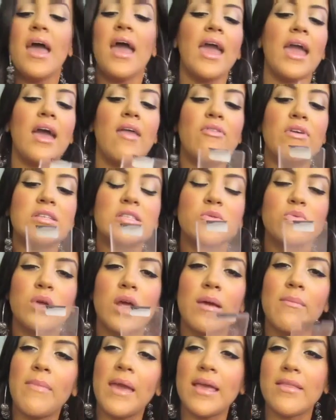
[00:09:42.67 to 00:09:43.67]
And this is what
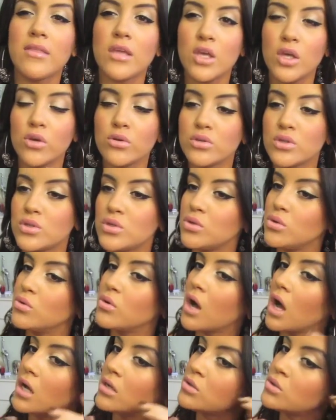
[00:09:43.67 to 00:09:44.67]
I mainly use to
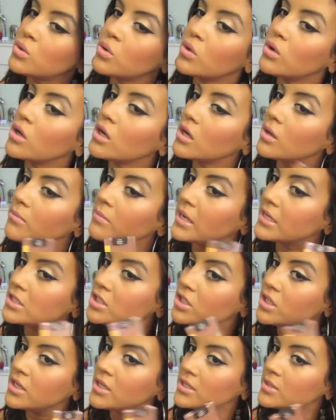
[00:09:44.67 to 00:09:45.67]
contour my
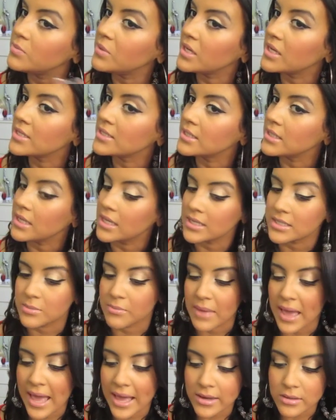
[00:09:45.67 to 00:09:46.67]
cheeks because it is
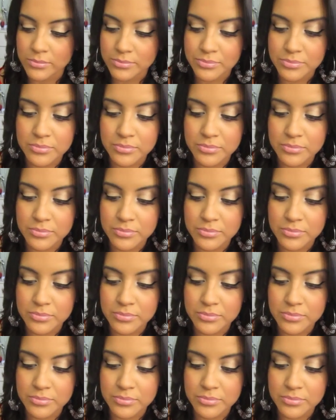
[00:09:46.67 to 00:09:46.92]
matte.